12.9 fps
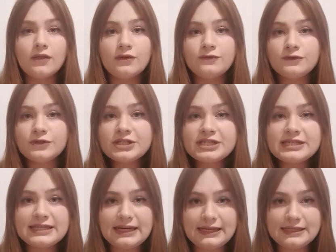The first
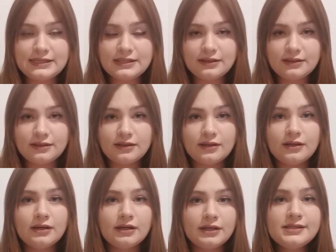task
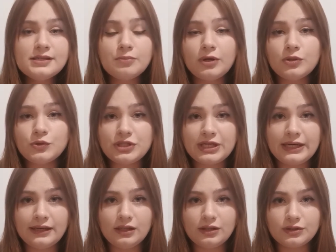is about
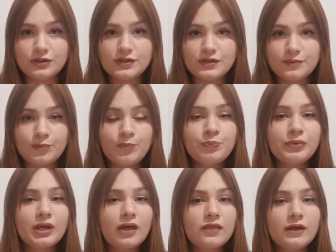dialogues.
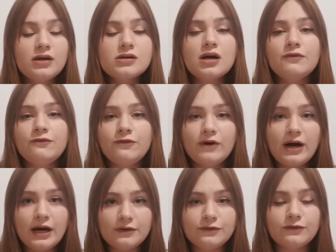There are
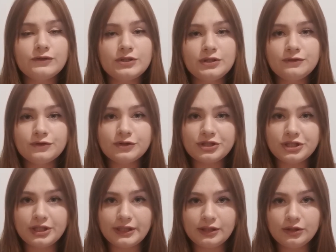5 different
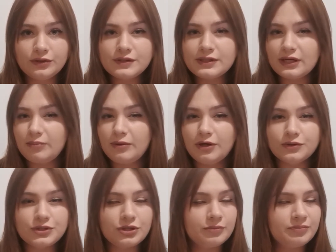dialogues
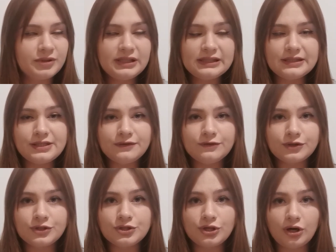about completely
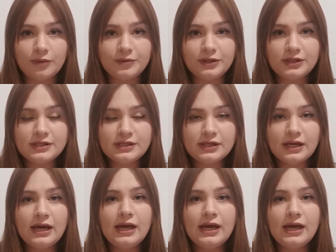different topics,